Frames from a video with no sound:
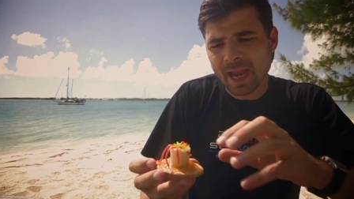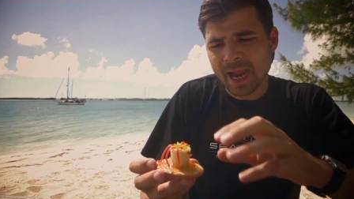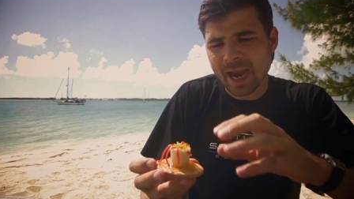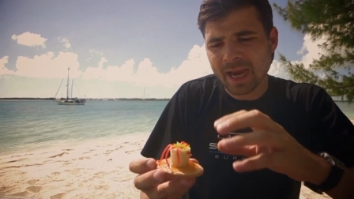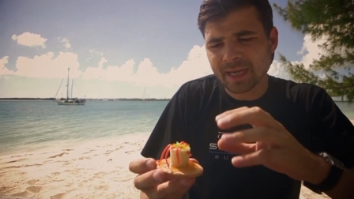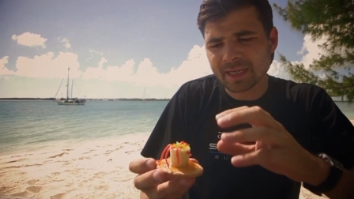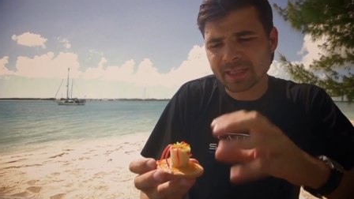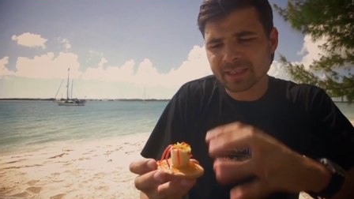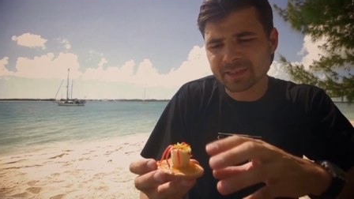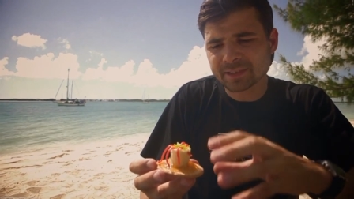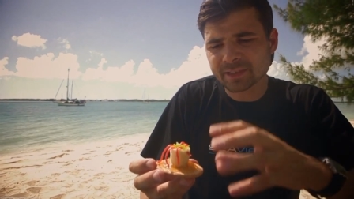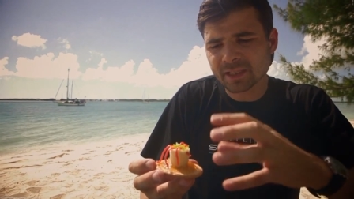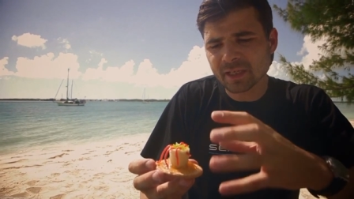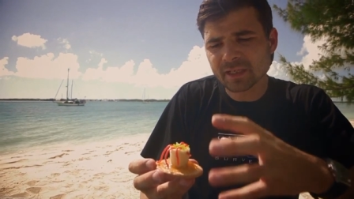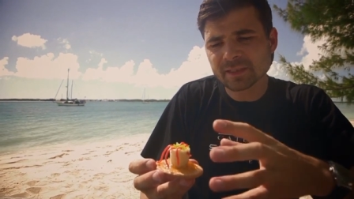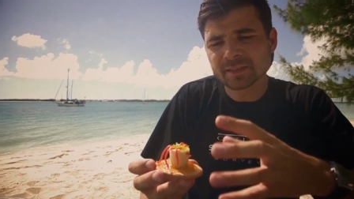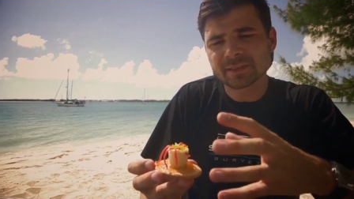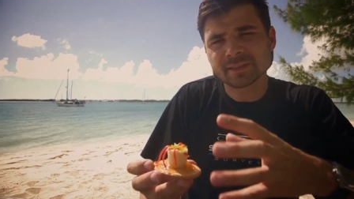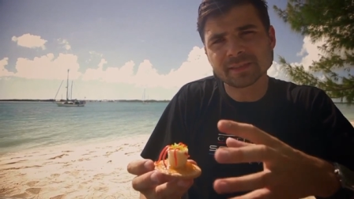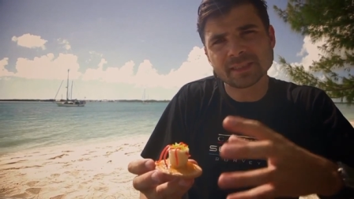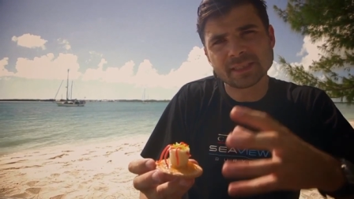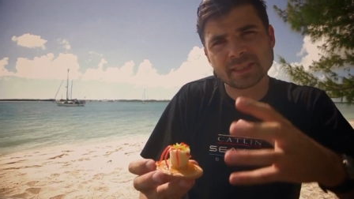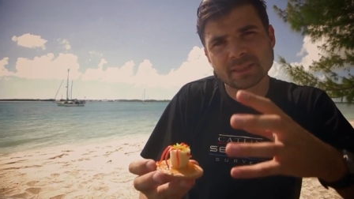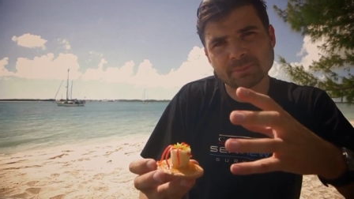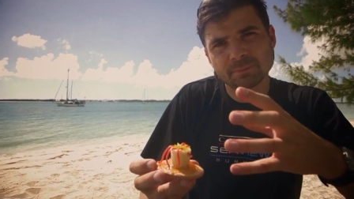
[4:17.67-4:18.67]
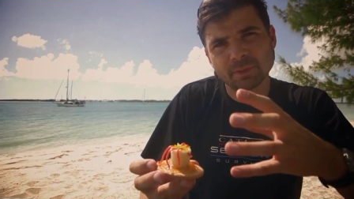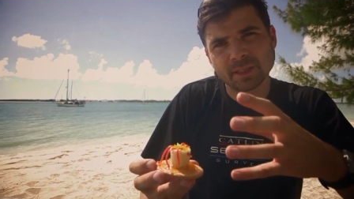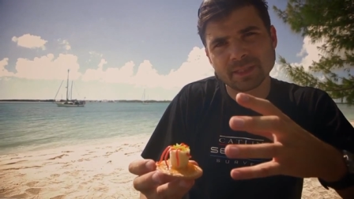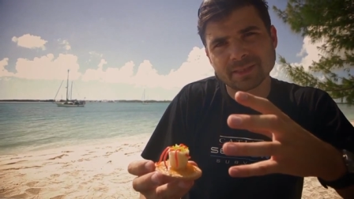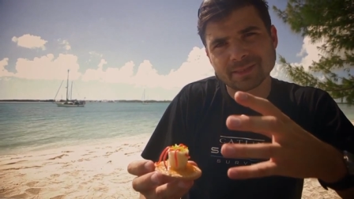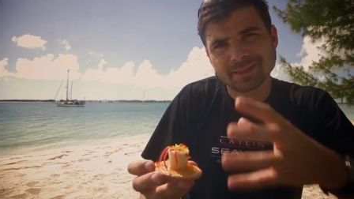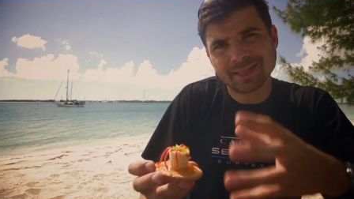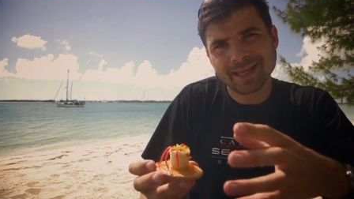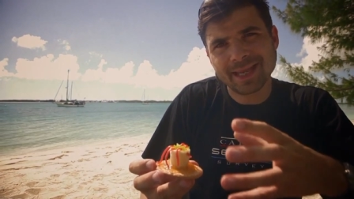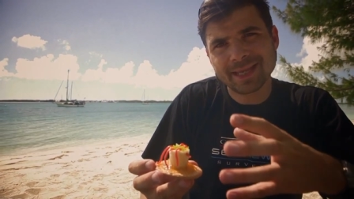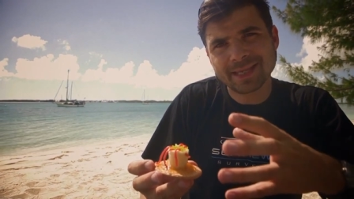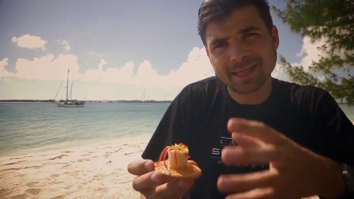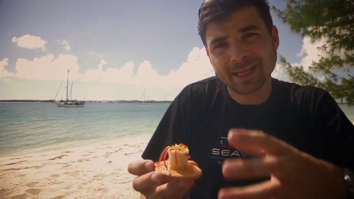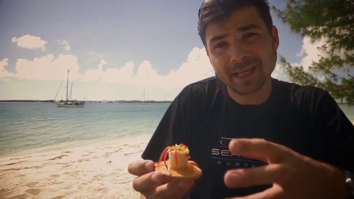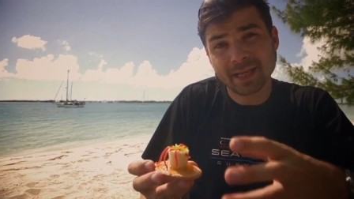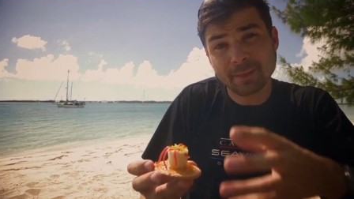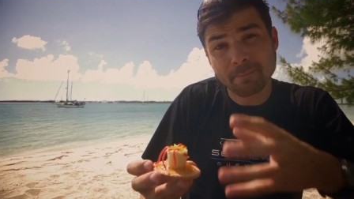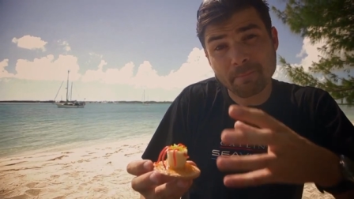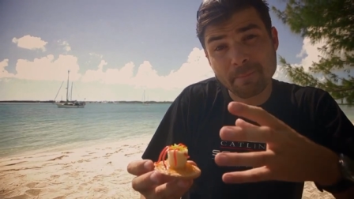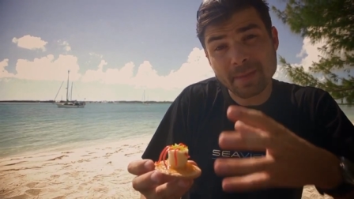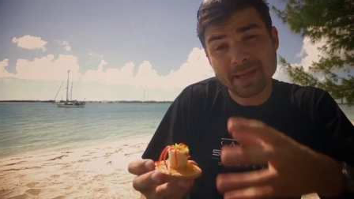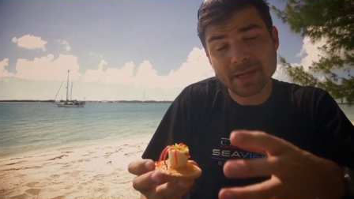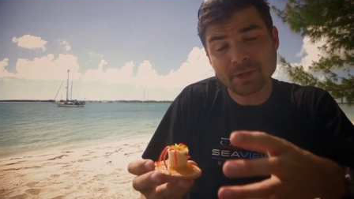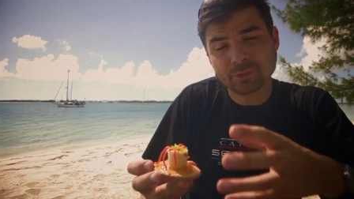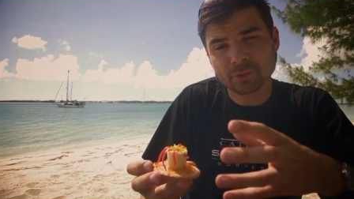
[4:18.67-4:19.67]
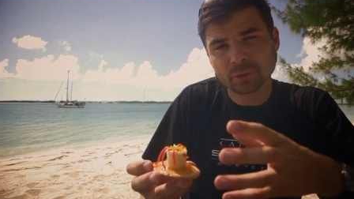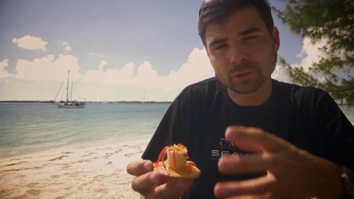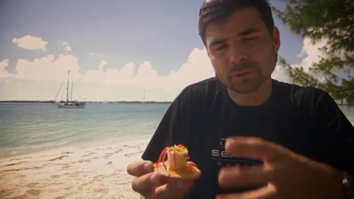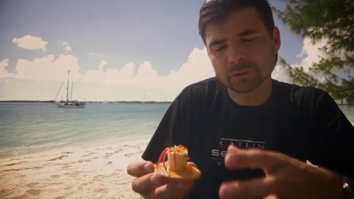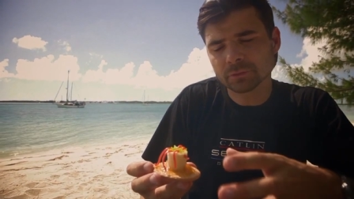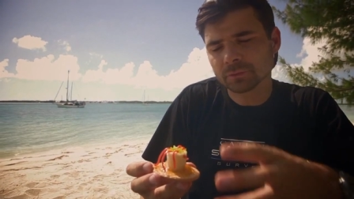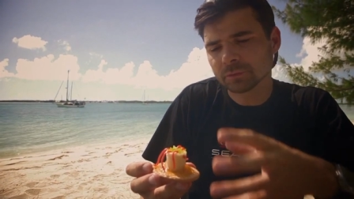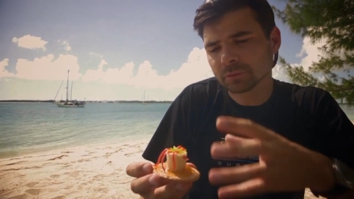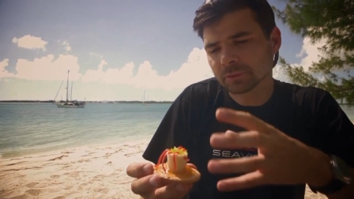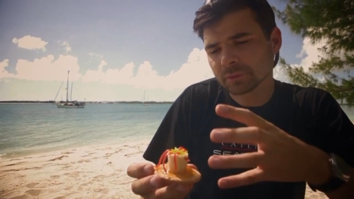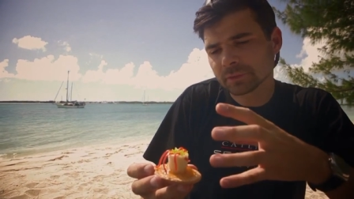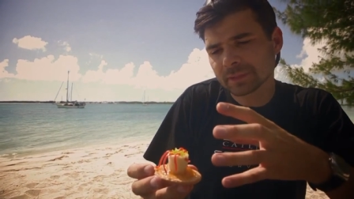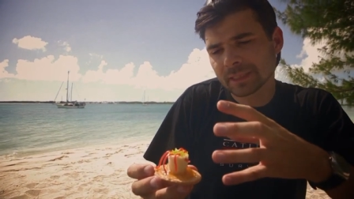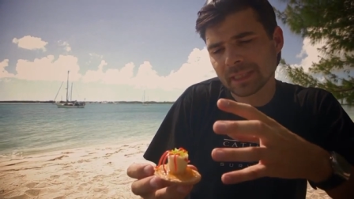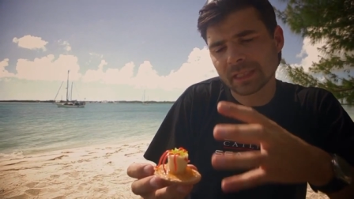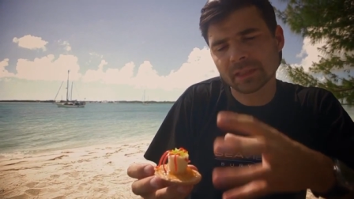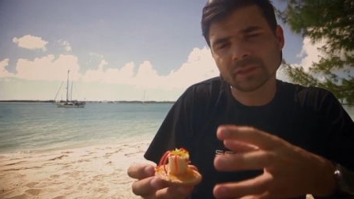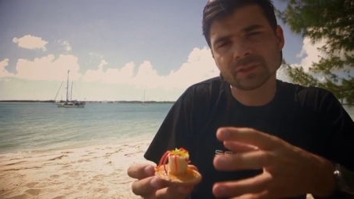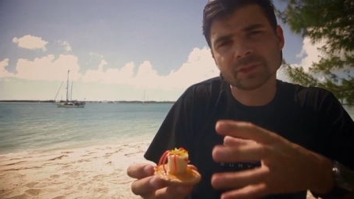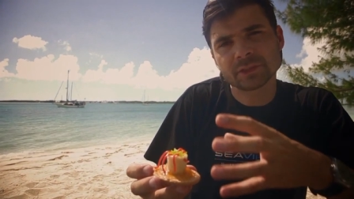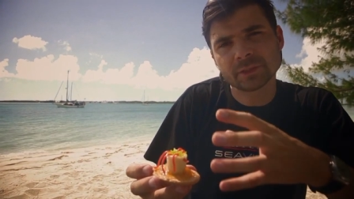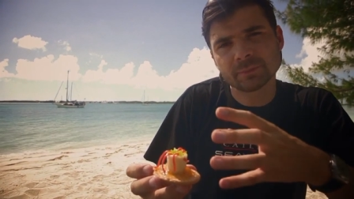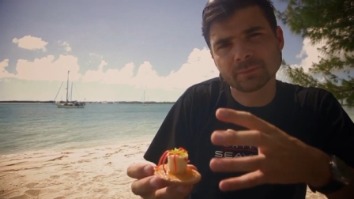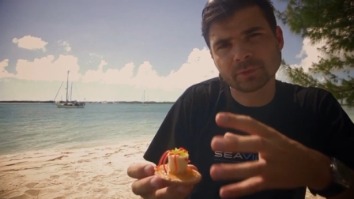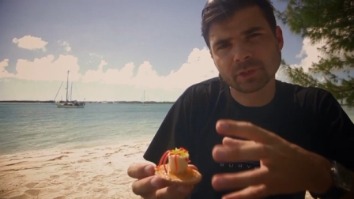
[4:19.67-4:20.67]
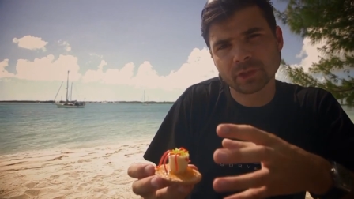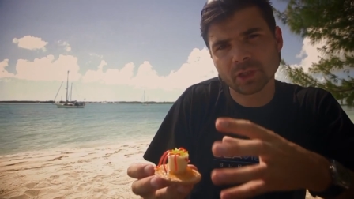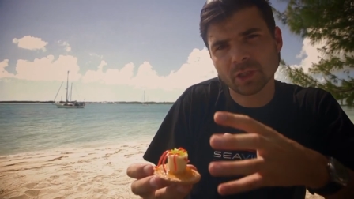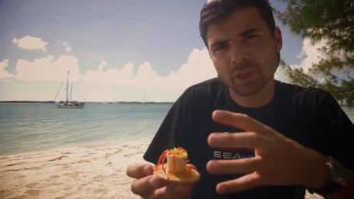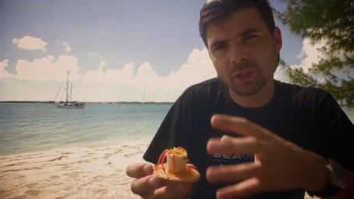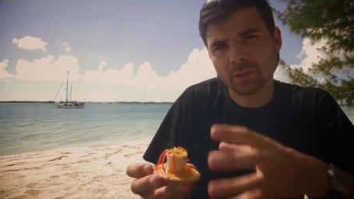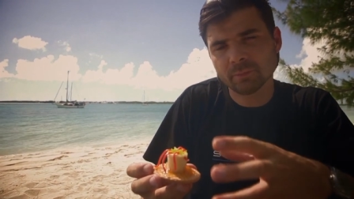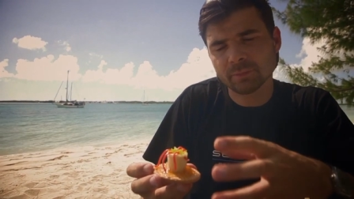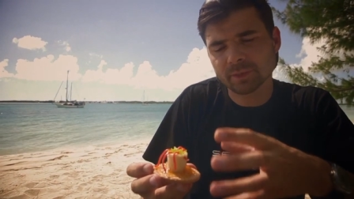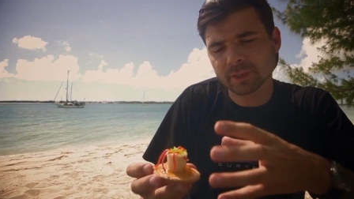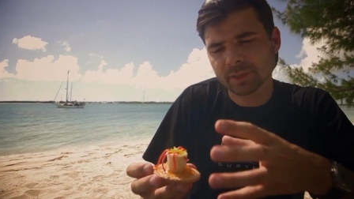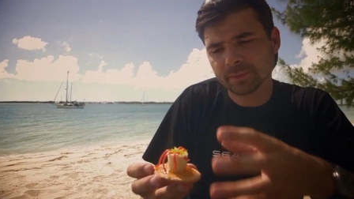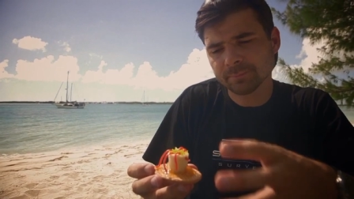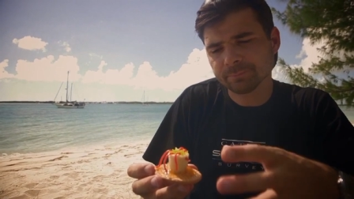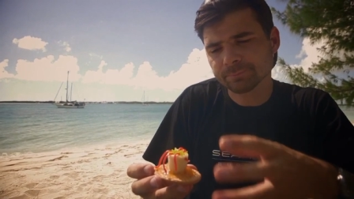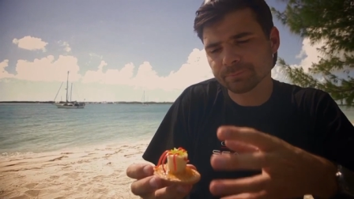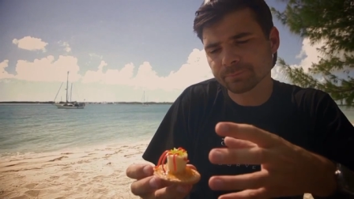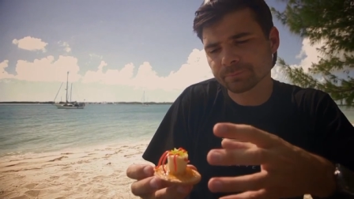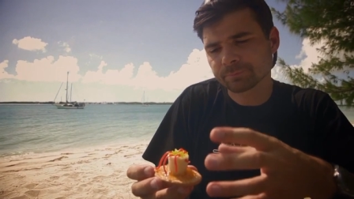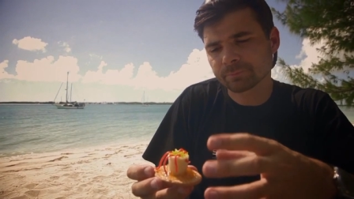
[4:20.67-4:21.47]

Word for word: and it does this by taking a mineral calcium carbonate